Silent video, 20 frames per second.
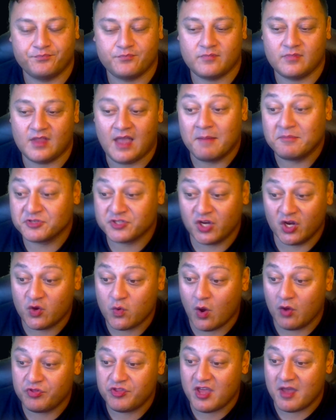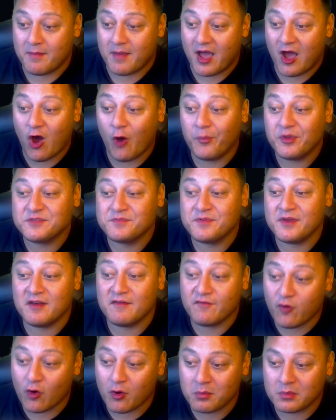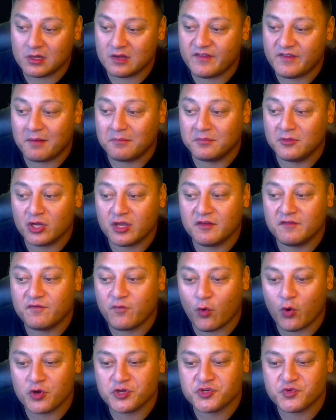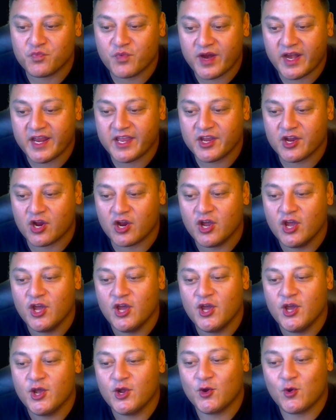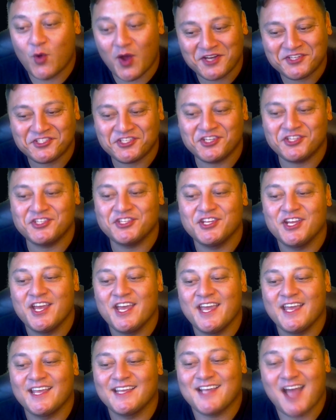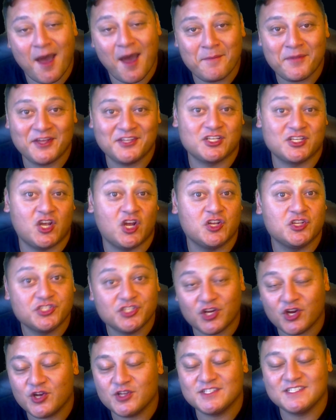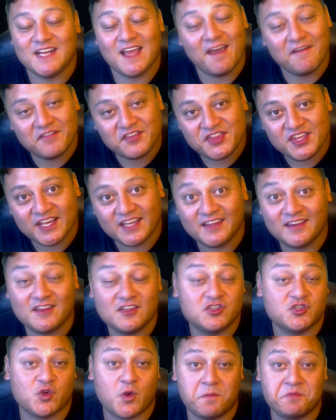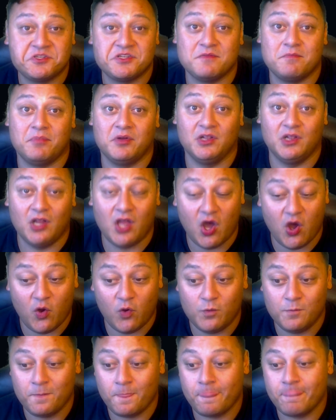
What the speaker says: I'm just going to quote them. I hope it's been informative, and I'm looking forward to reading your questions, comments, concerns, and everything in the description below.